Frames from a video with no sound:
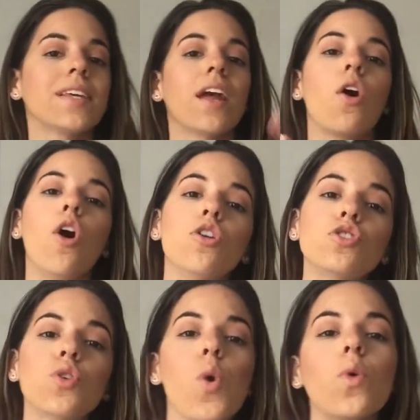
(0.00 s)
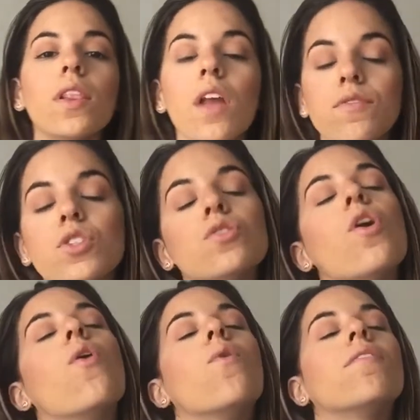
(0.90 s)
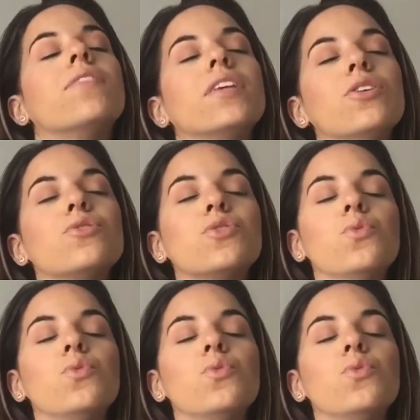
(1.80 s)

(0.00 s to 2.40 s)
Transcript: And I also would love to know what videos